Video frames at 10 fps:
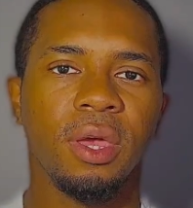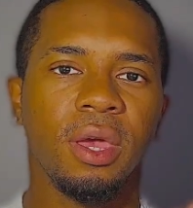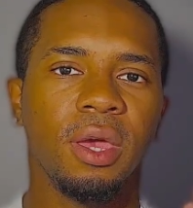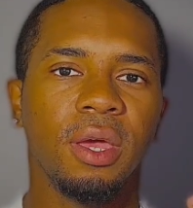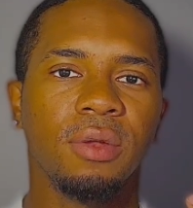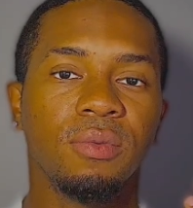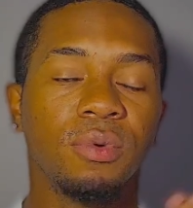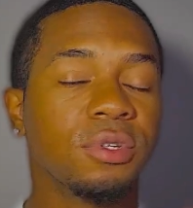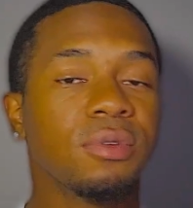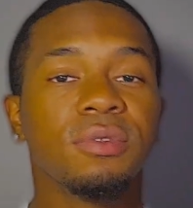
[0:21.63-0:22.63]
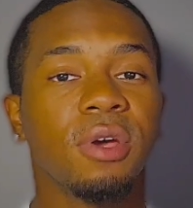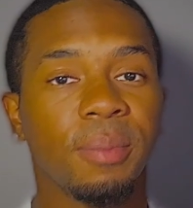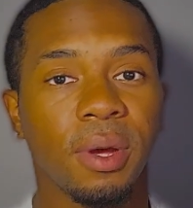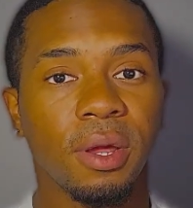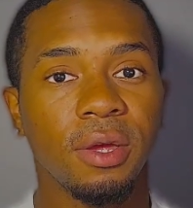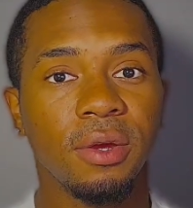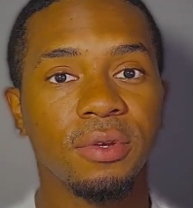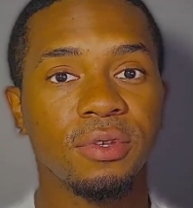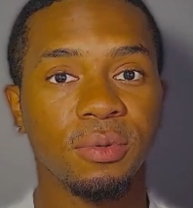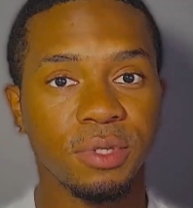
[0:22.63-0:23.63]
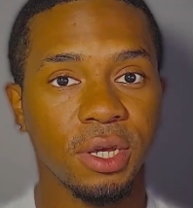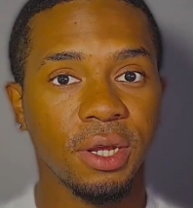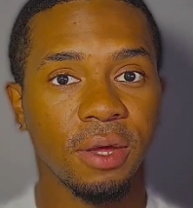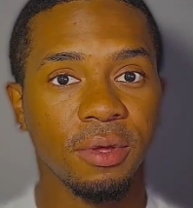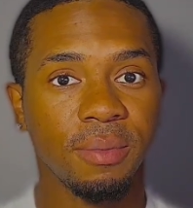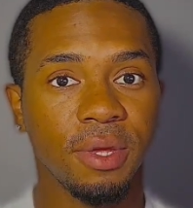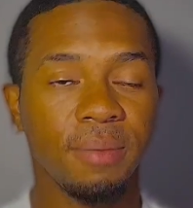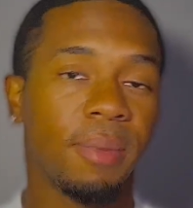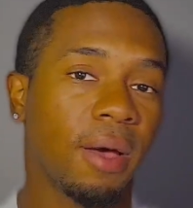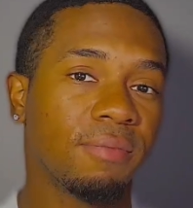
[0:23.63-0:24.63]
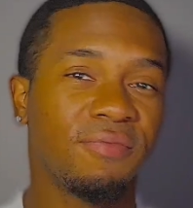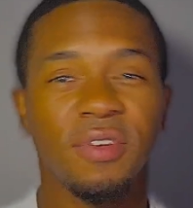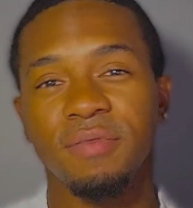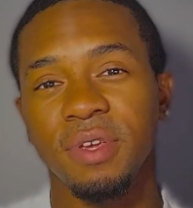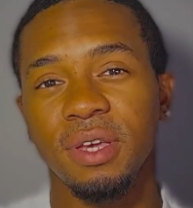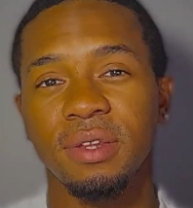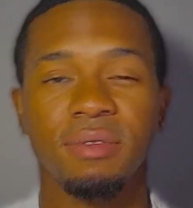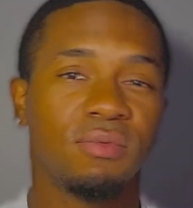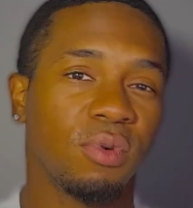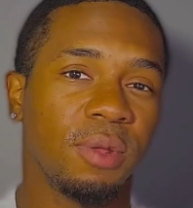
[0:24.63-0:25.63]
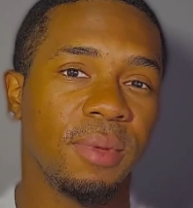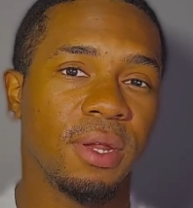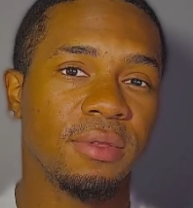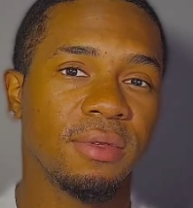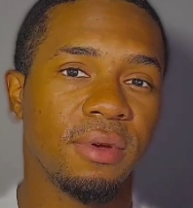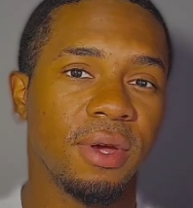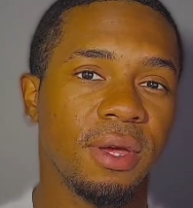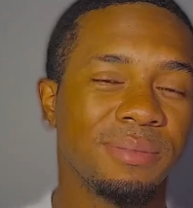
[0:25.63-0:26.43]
And we're just going to talk about it here. So check it out. Give me about 15-20 minutes. All right.